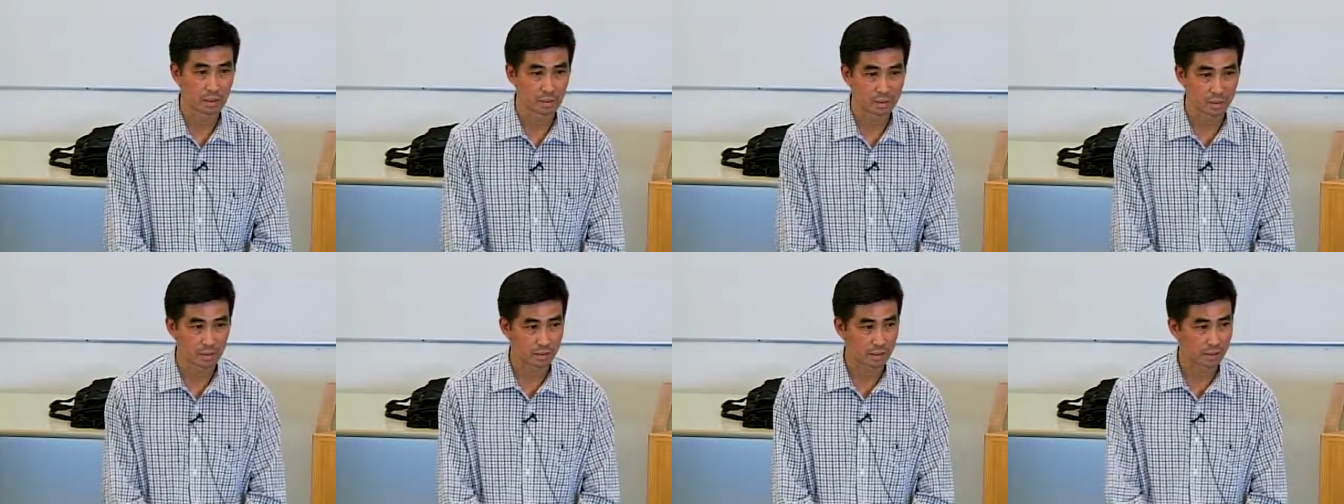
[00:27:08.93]

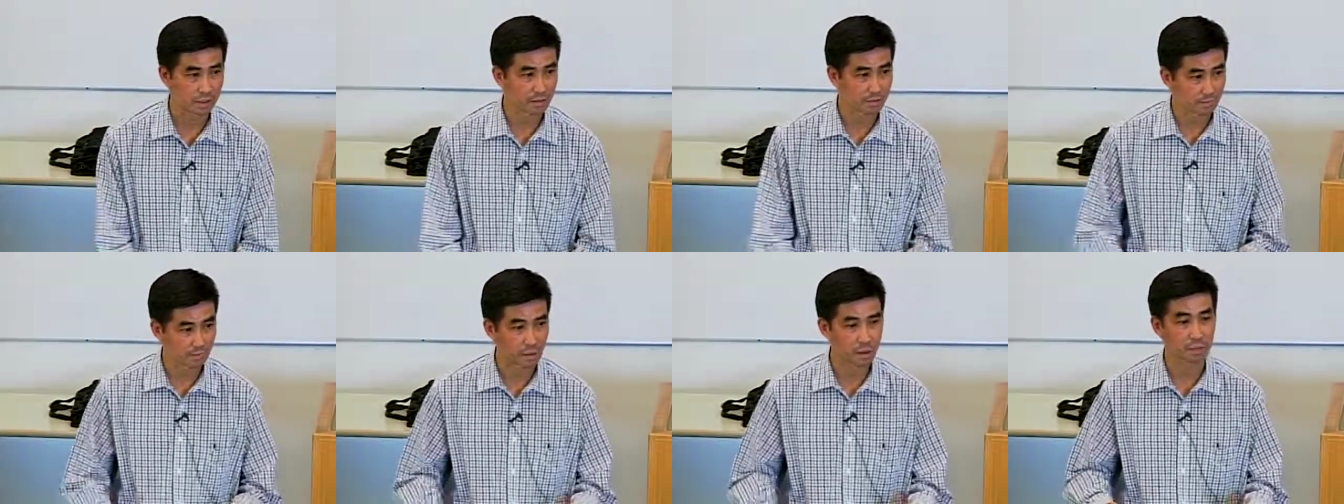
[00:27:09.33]
You know, that
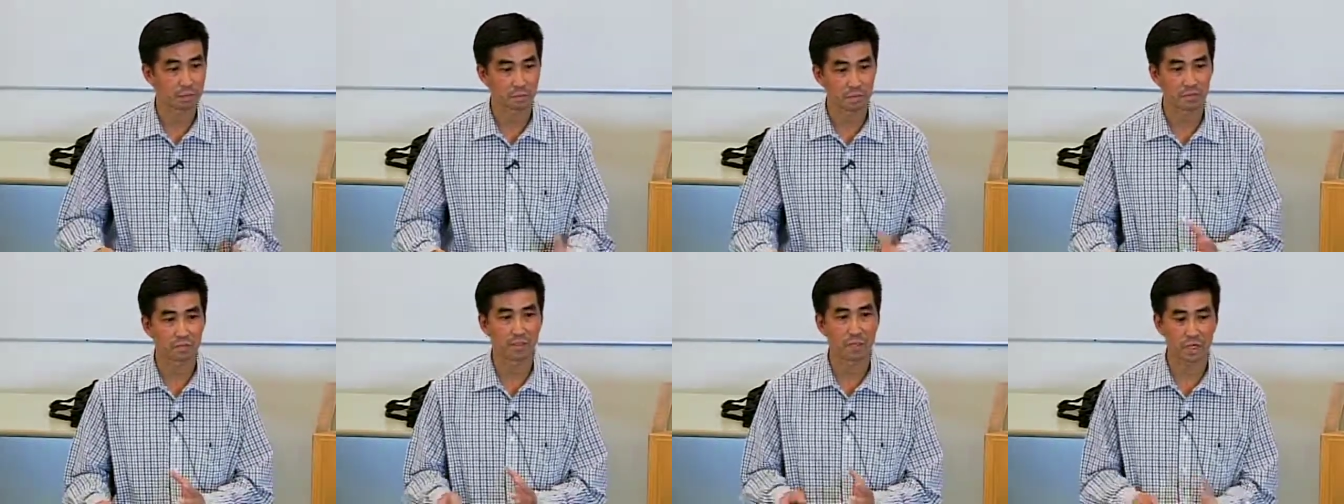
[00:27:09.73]
if kids
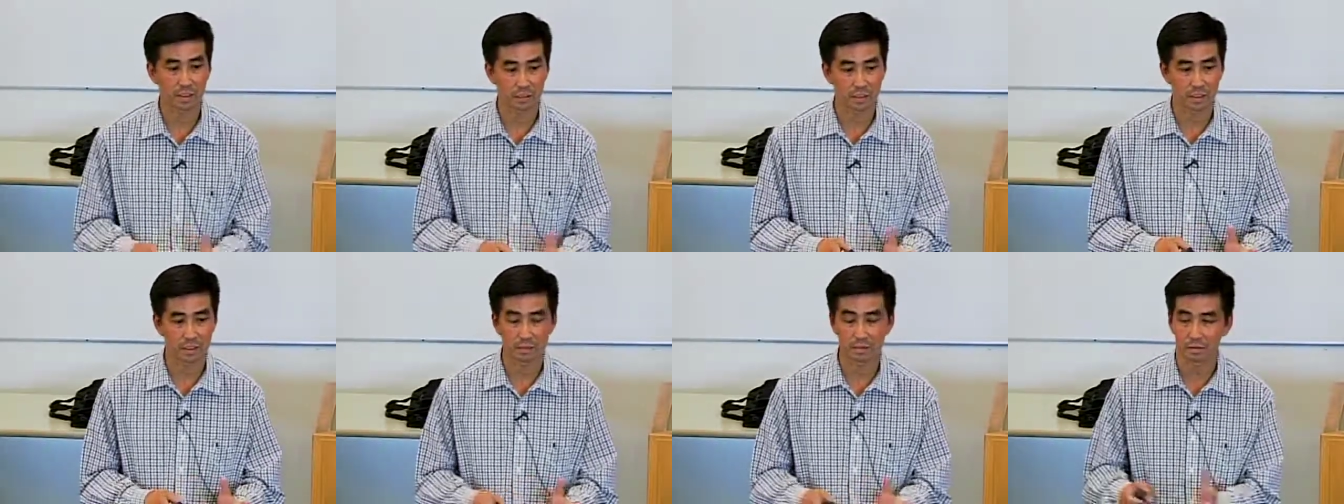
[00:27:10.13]
move
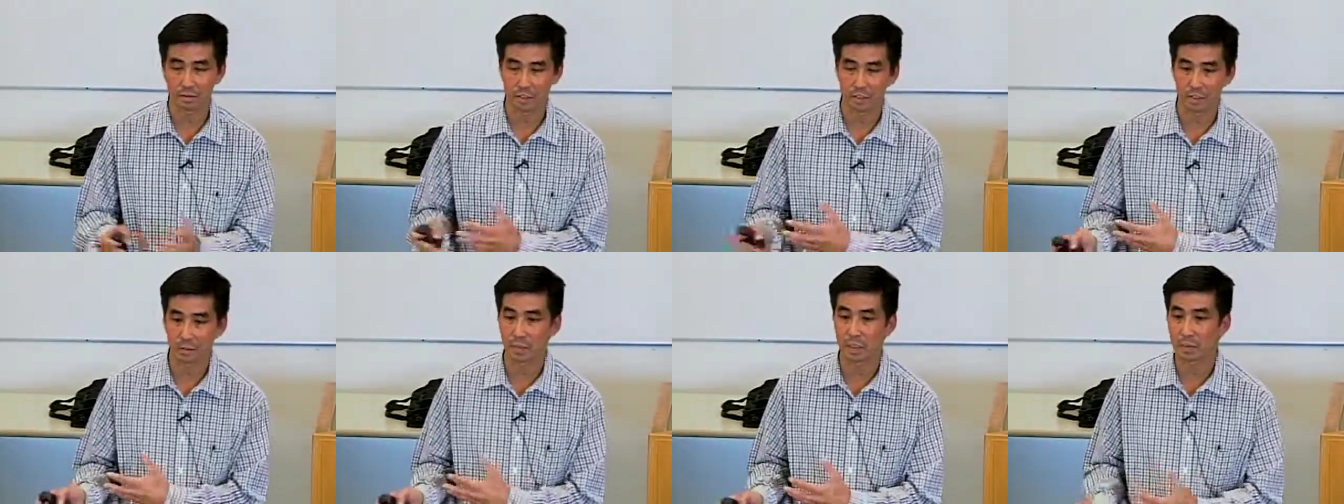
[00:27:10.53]
around, then,
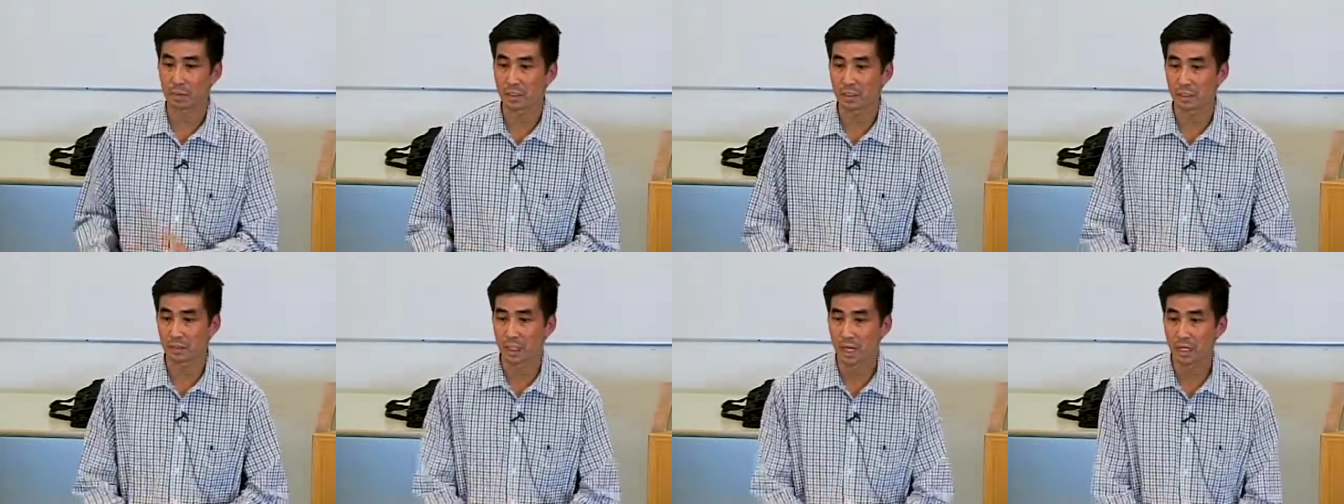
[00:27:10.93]
then there may
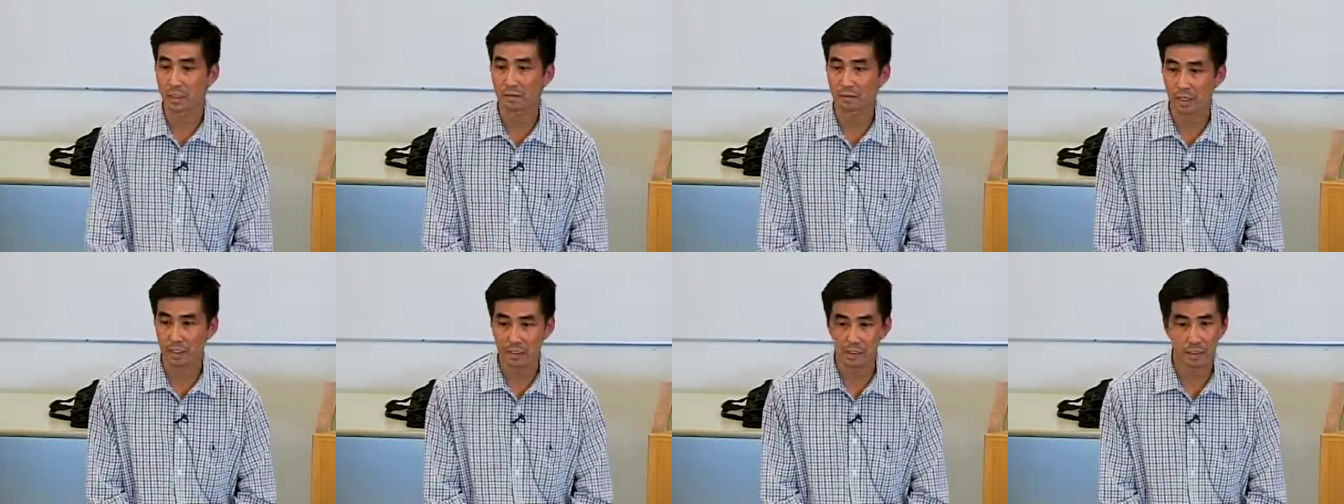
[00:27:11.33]
be a lack
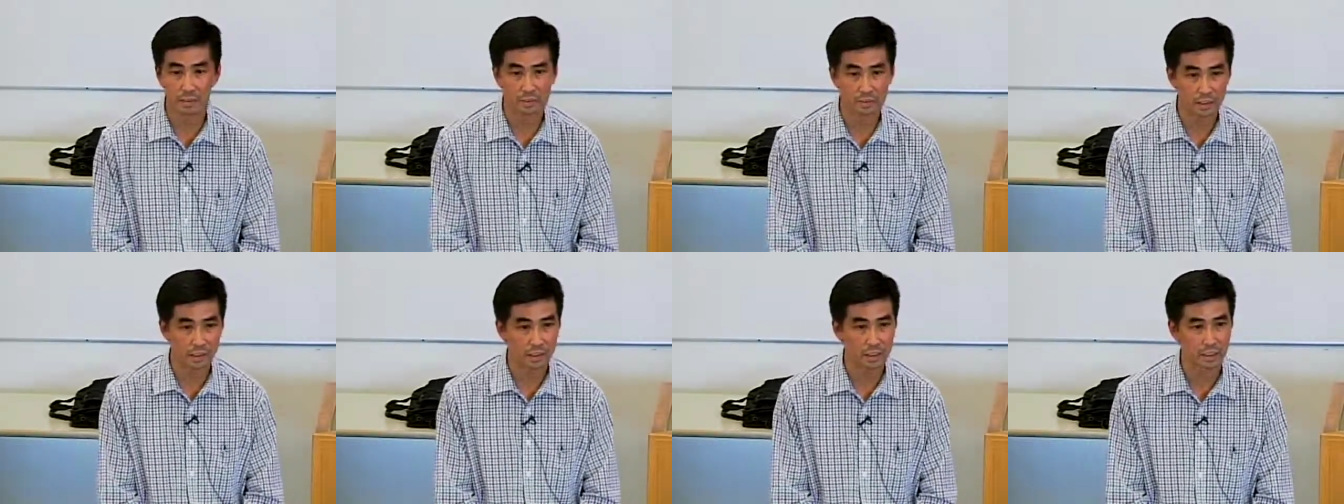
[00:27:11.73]
of
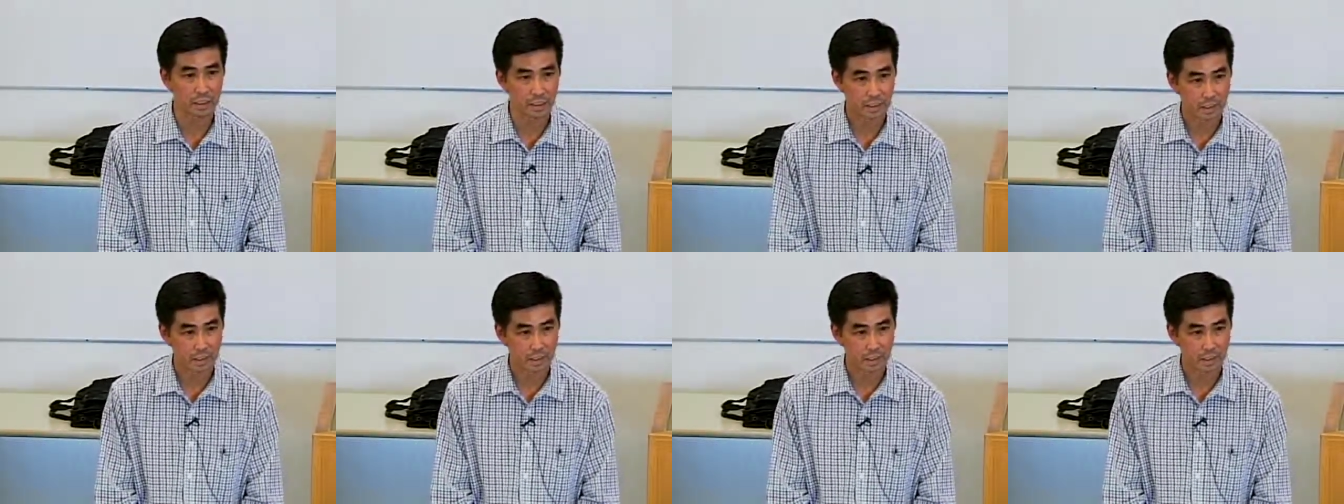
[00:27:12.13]
continuity.